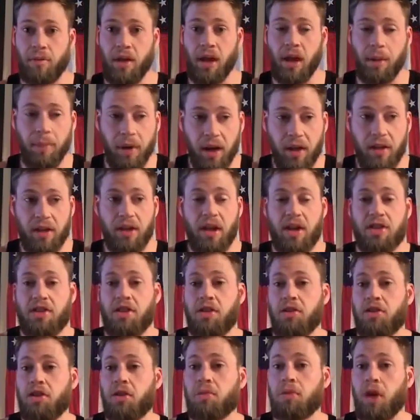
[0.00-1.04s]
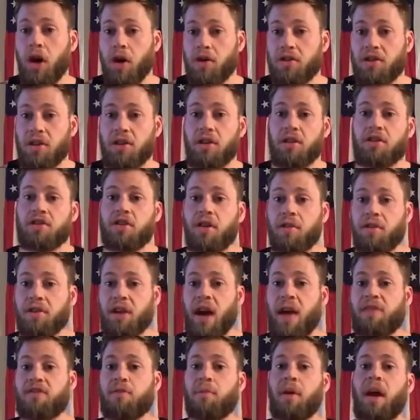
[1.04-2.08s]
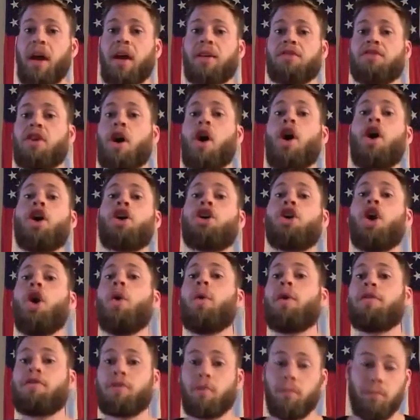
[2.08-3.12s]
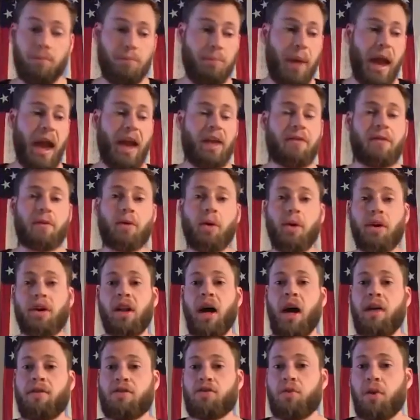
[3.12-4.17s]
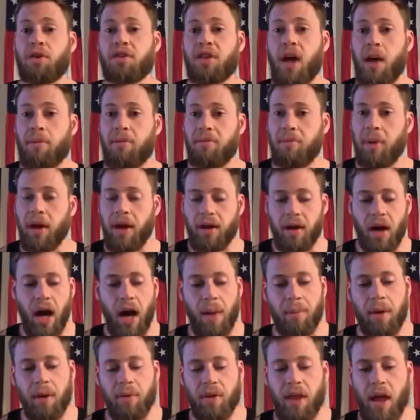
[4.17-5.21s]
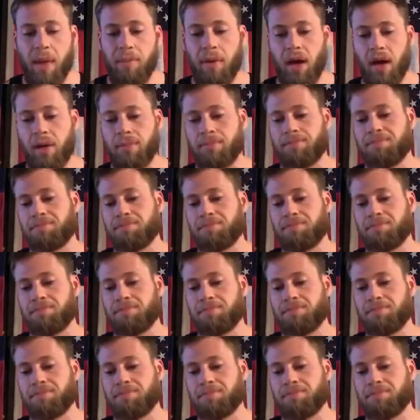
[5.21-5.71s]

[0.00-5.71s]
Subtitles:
Anybody that does YouTube knows that there's different types of bans. Banned from going live is one type of ban. I'm hit with that ban.